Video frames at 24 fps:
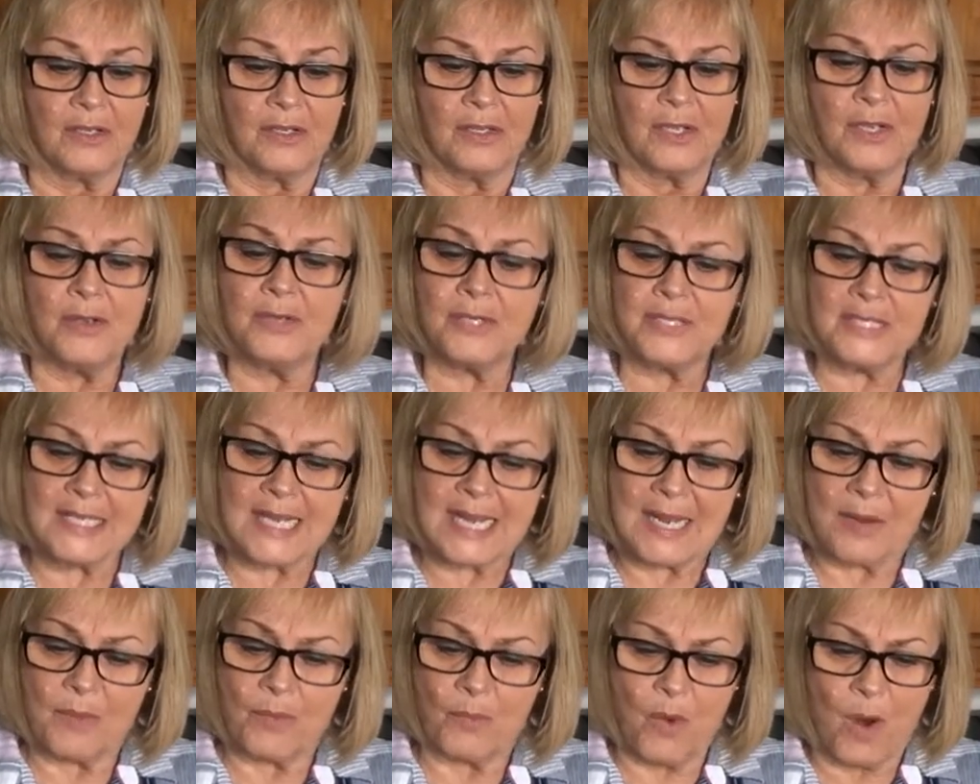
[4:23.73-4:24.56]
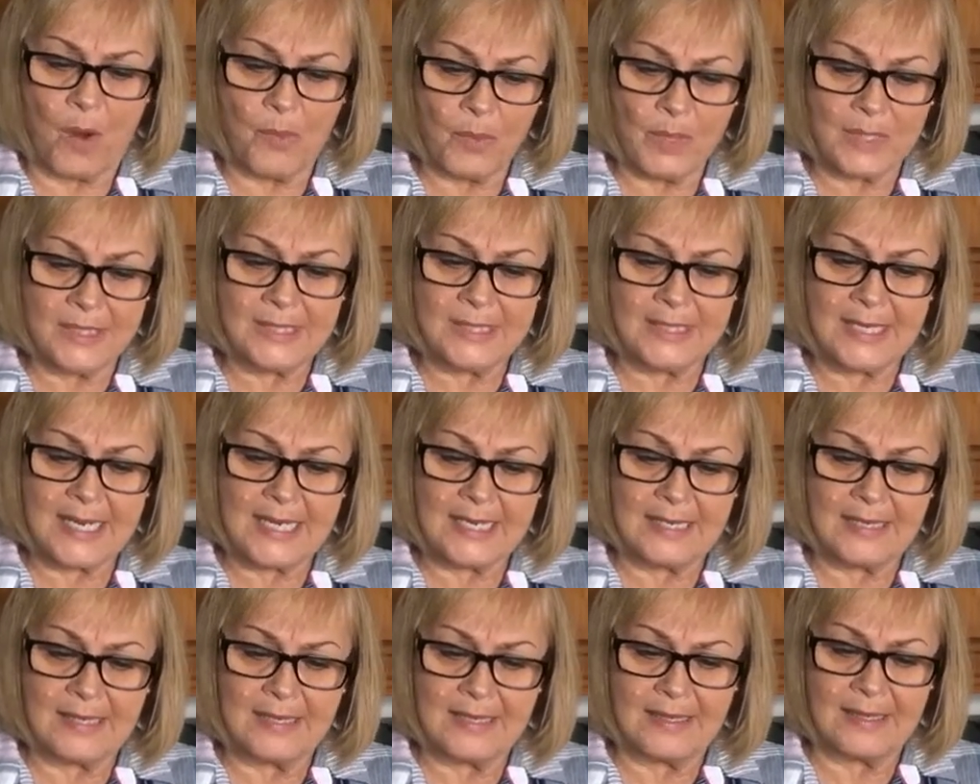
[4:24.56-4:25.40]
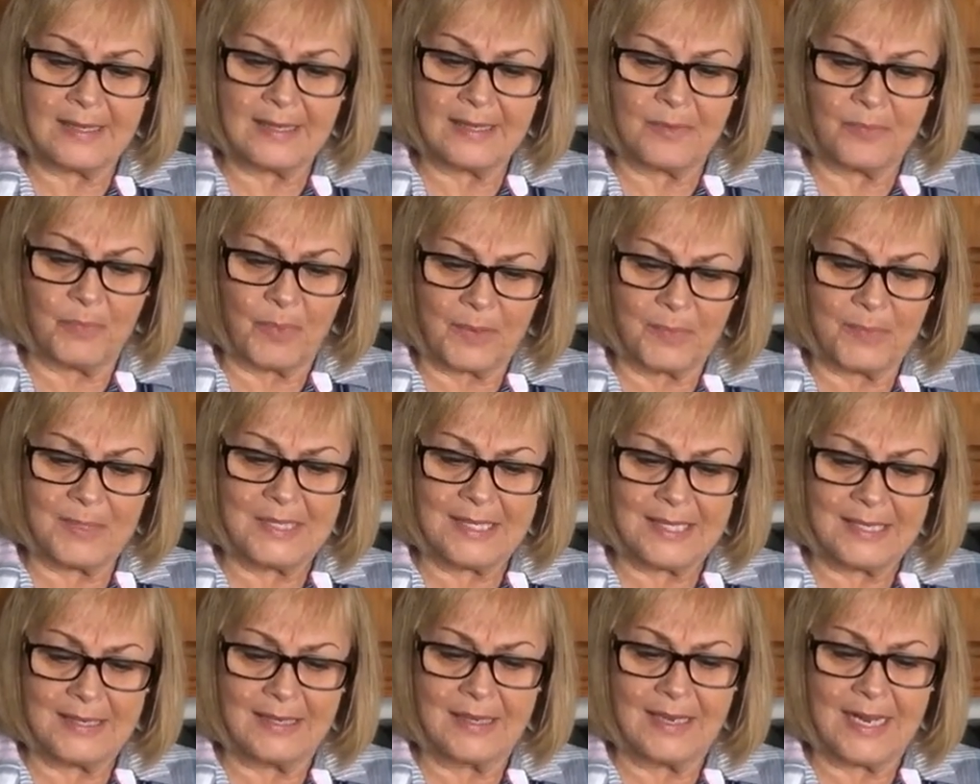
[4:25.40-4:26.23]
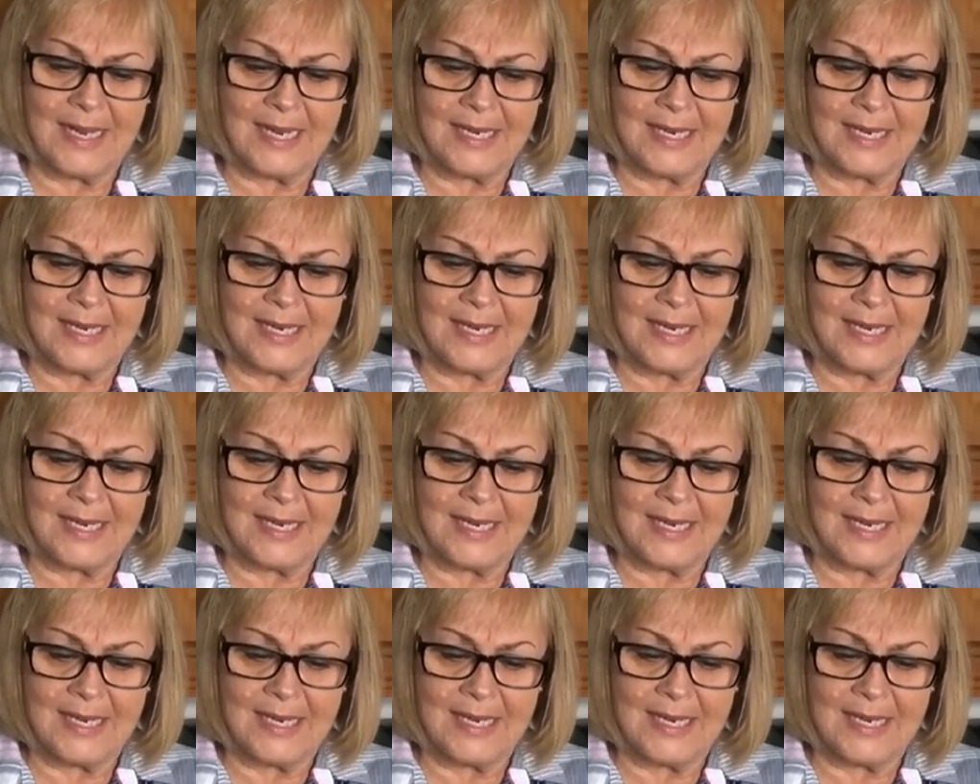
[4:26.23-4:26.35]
"Lucy, what was it